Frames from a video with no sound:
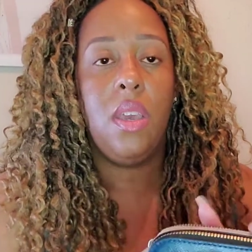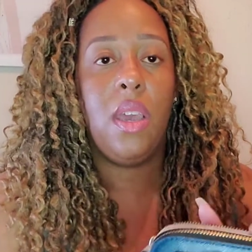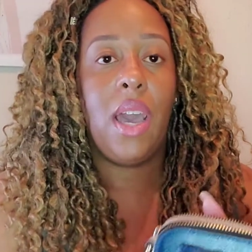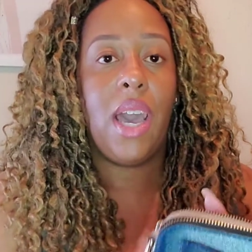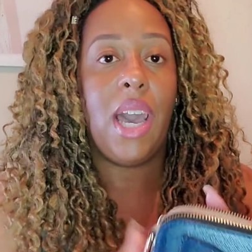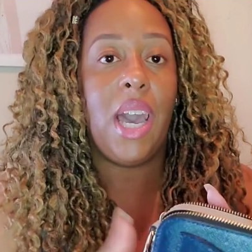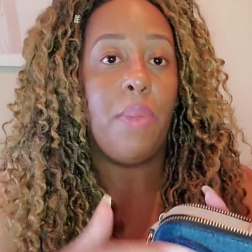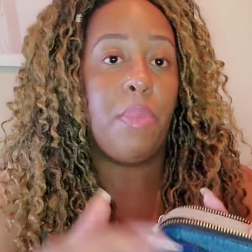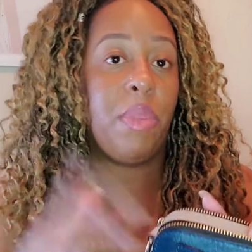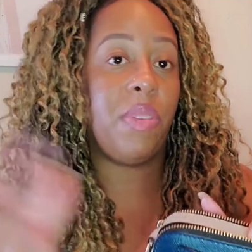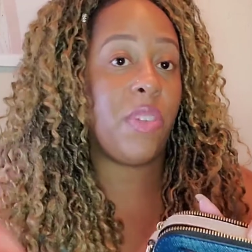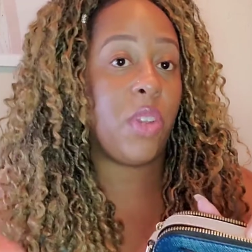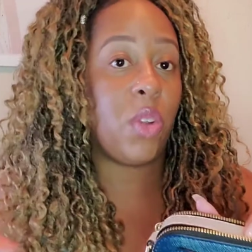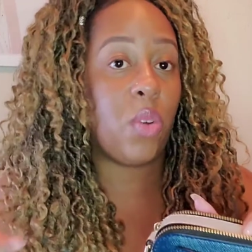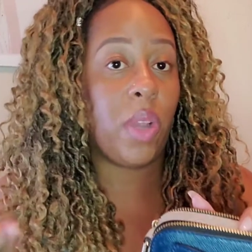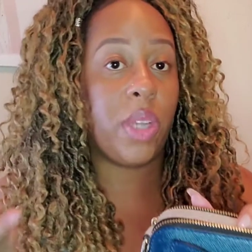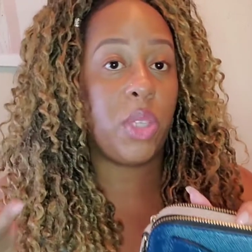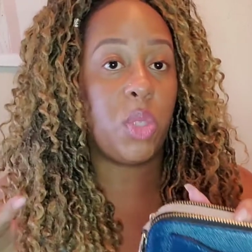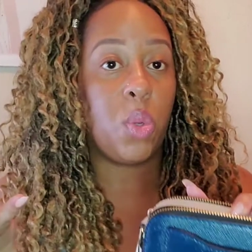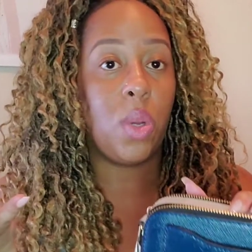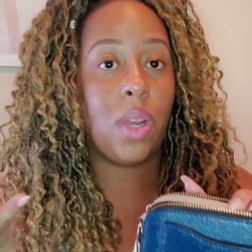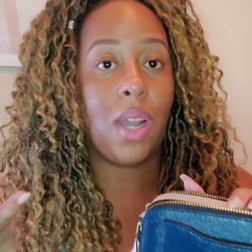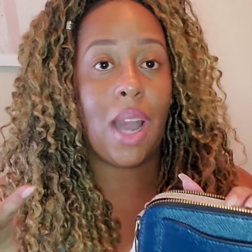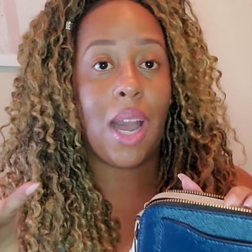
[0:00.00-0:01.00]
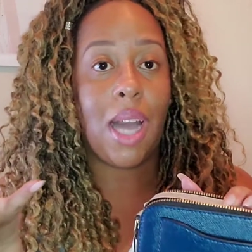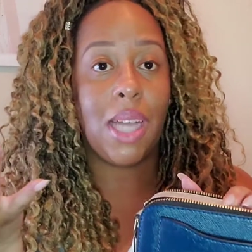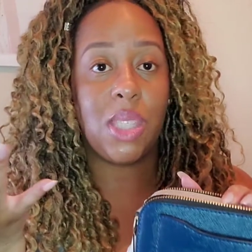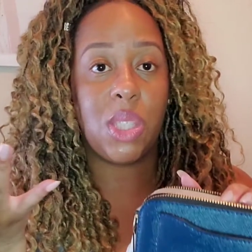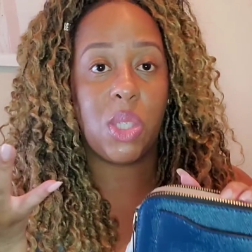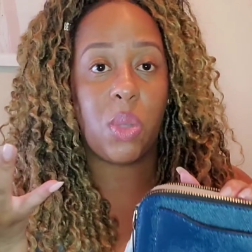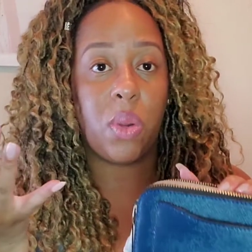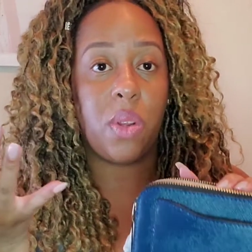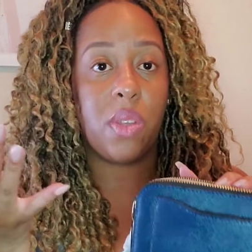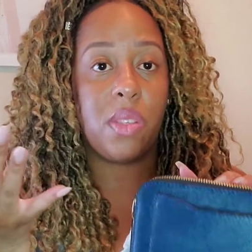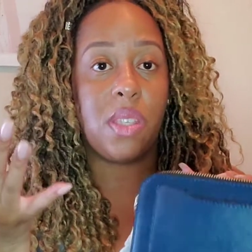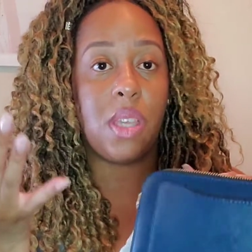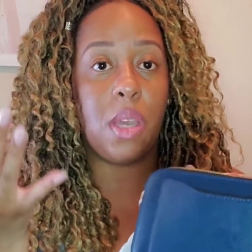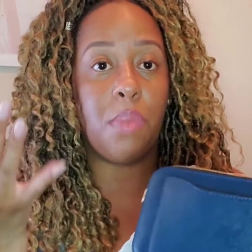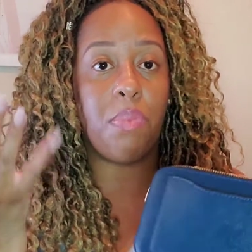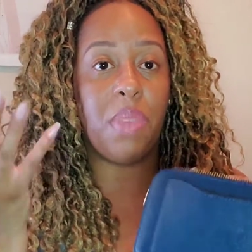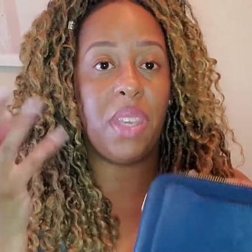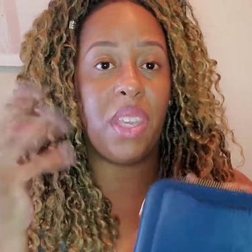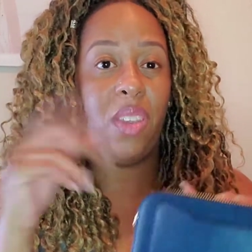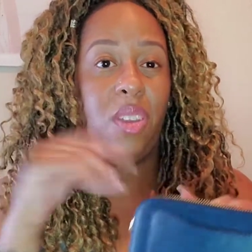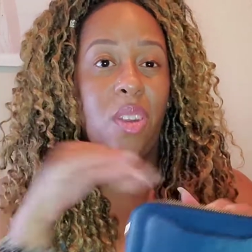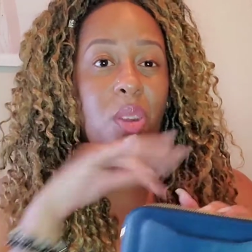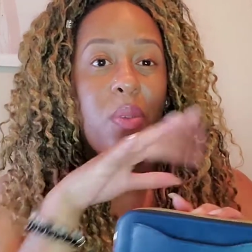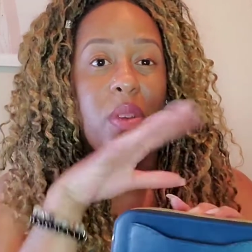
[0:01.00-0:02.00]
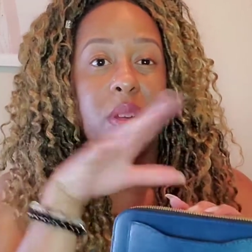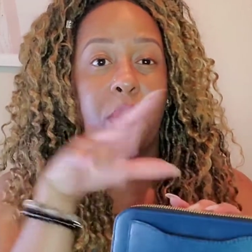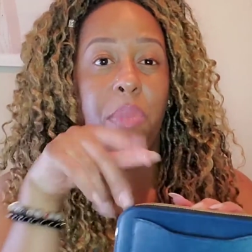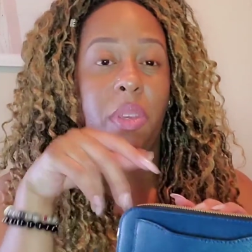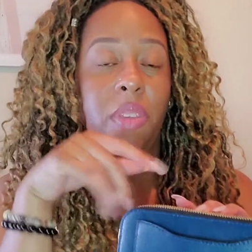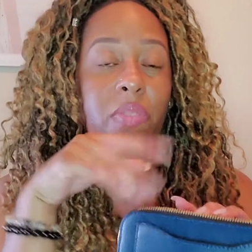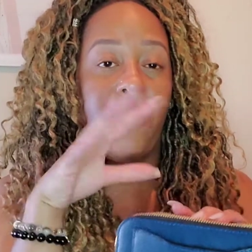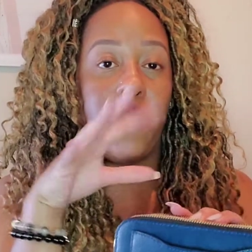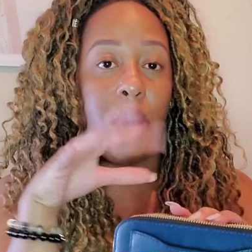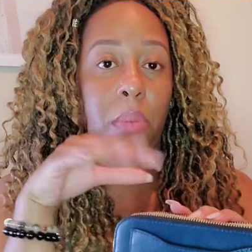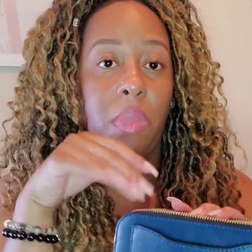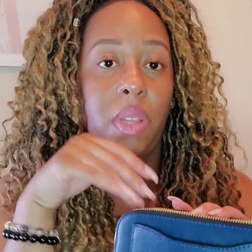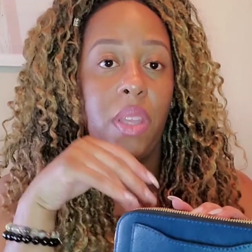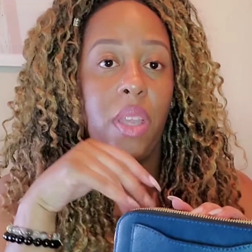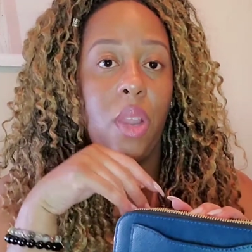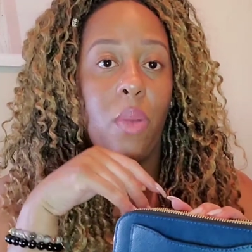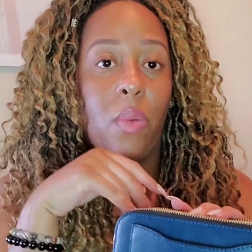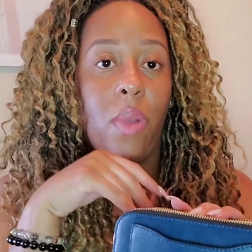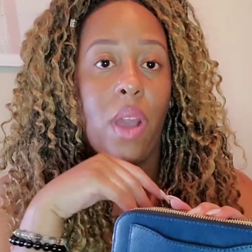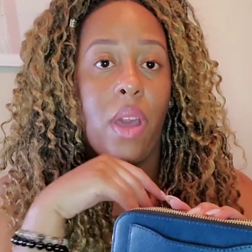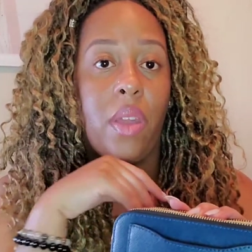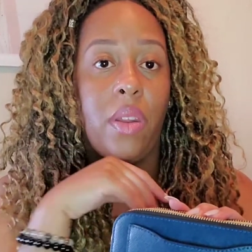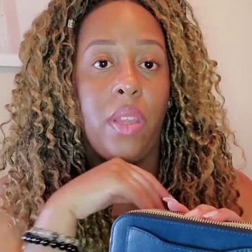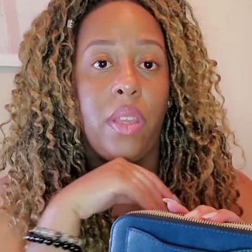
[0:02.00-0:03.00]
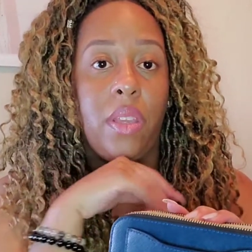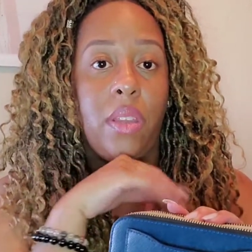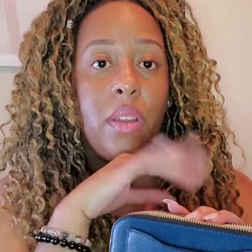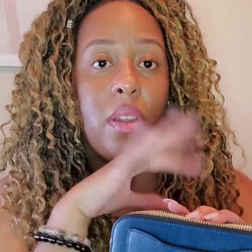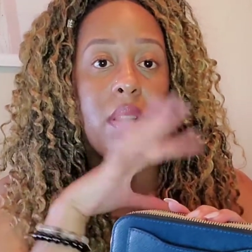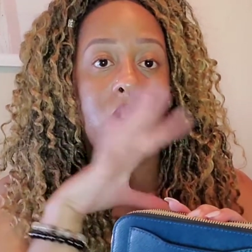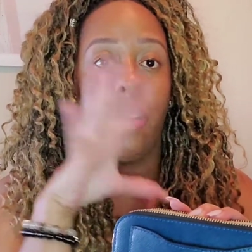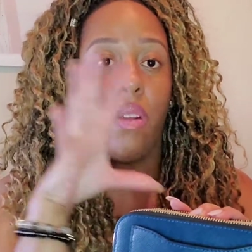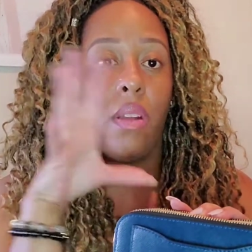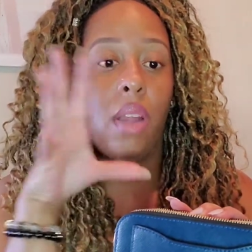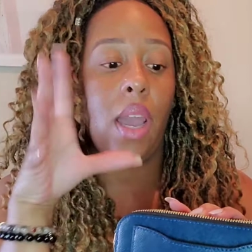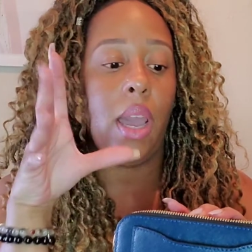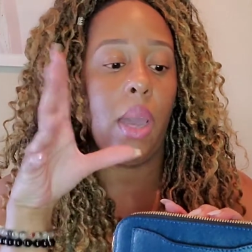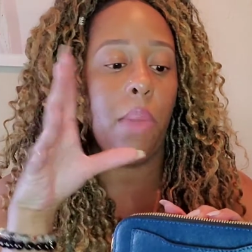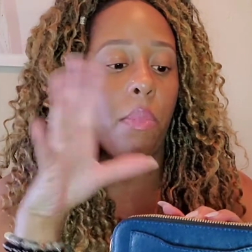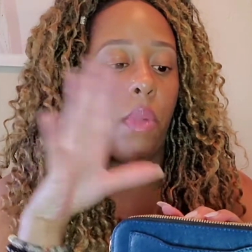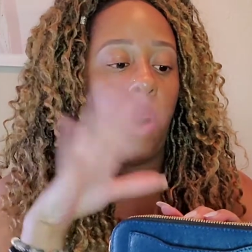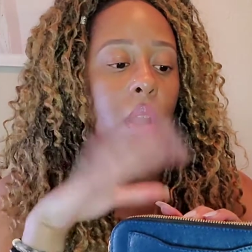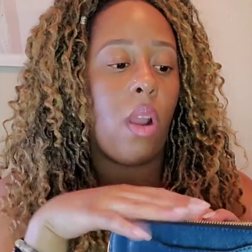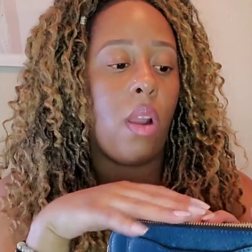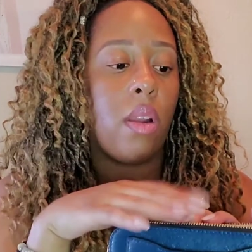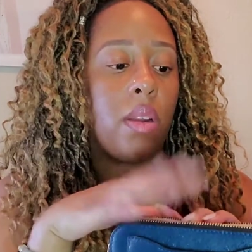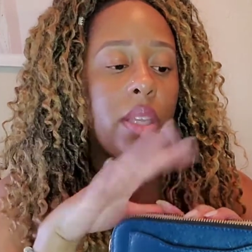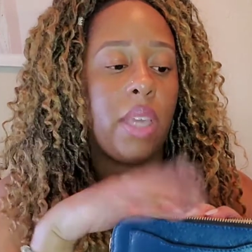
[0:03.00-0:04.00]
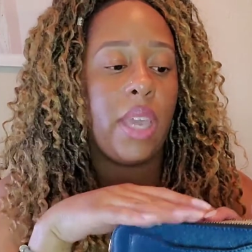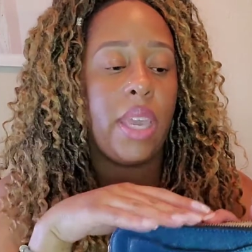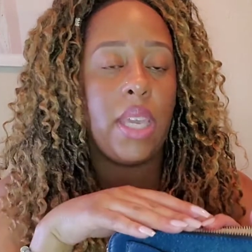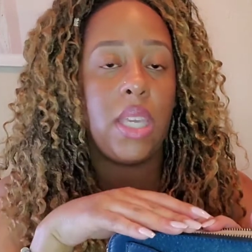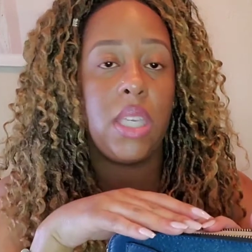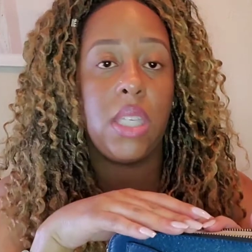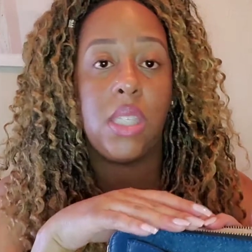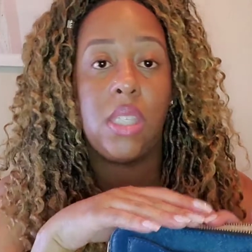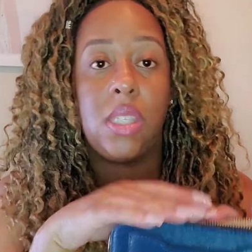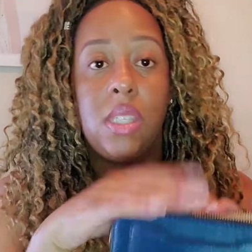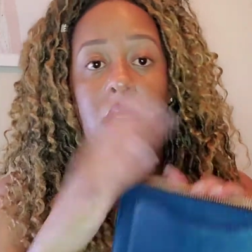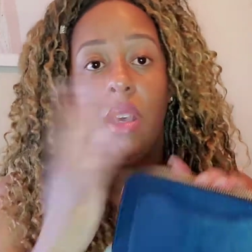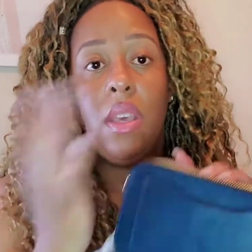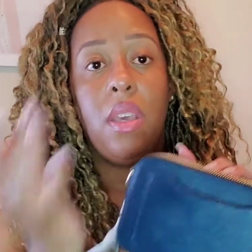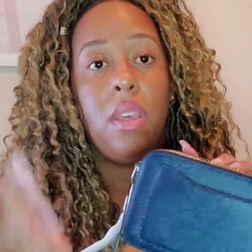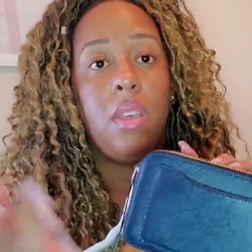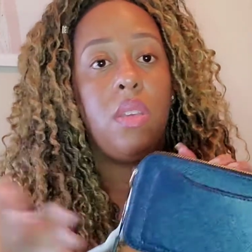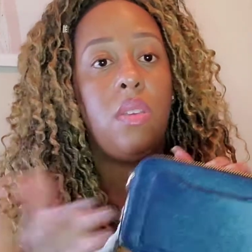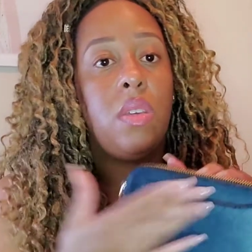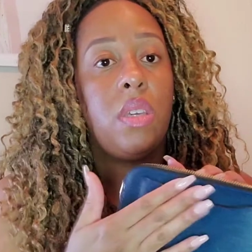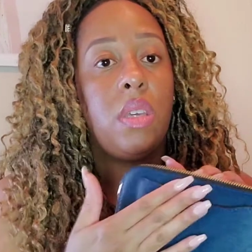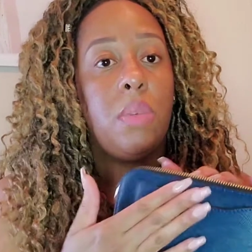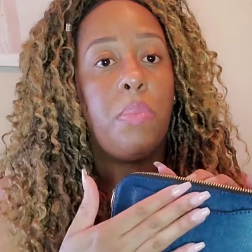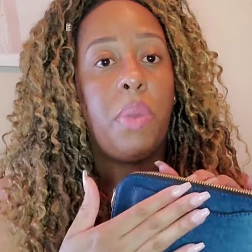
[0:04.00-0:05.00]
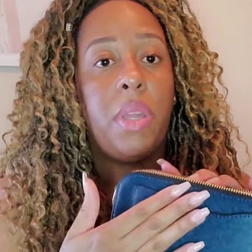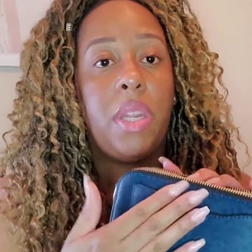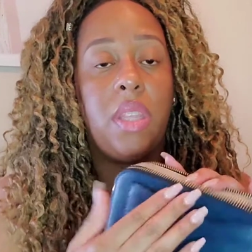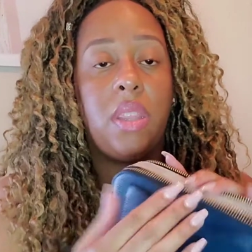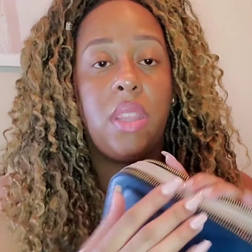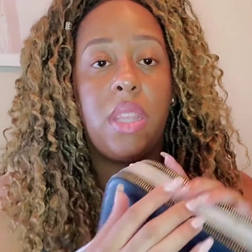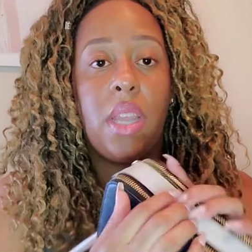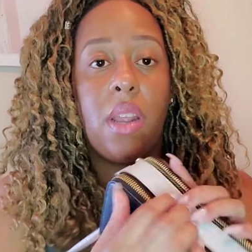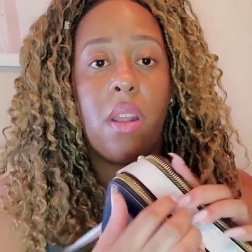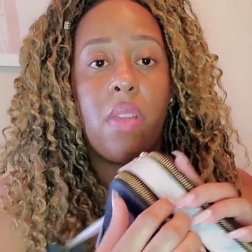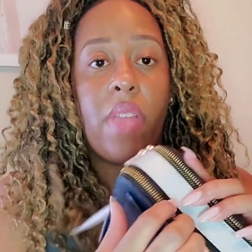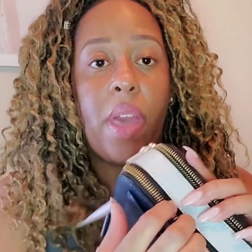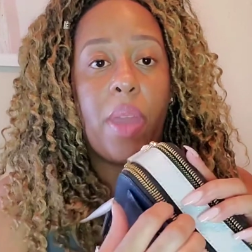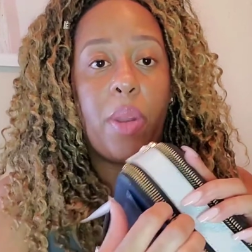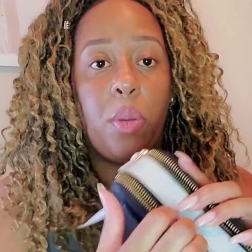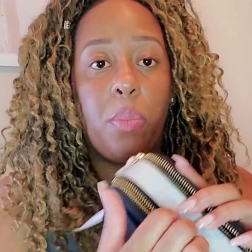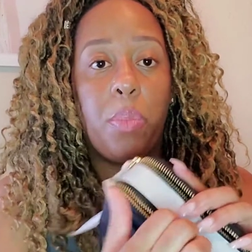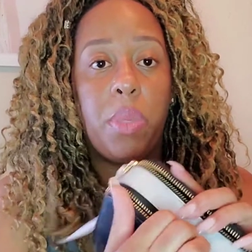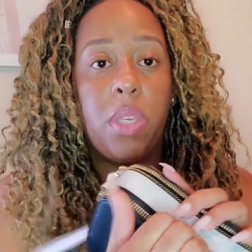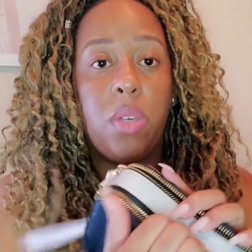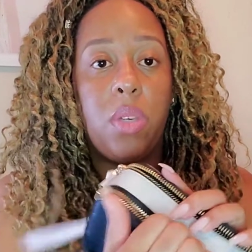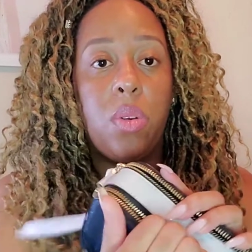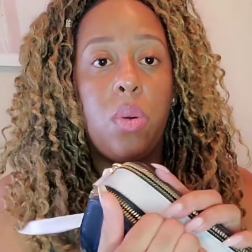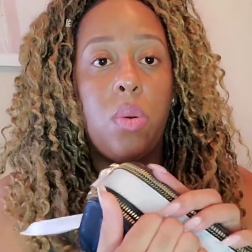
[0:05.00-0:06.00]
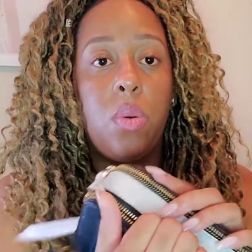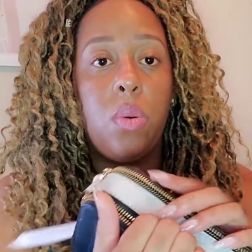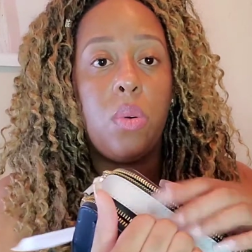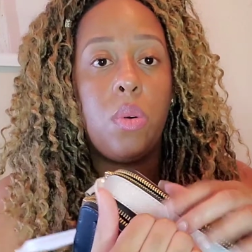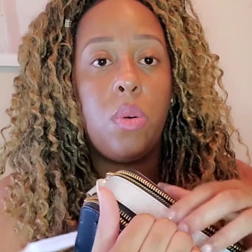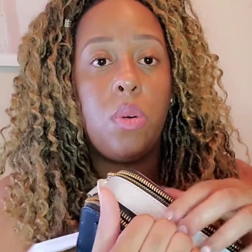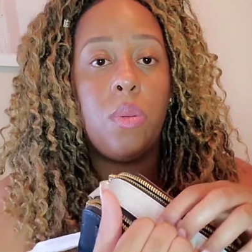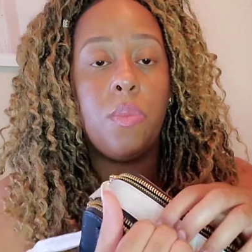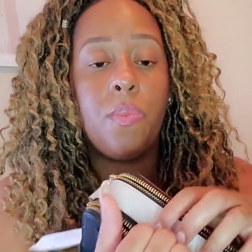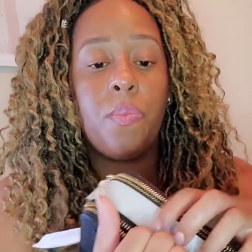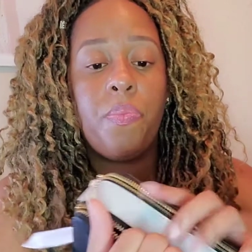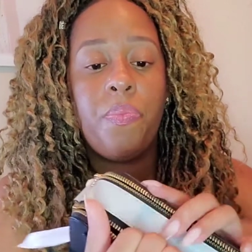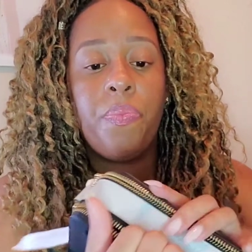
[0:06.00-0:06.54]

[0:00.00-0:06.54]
If you're going to a concert or something, you don't want to be fumbling around in your card case, you can put it there. That'll be cool.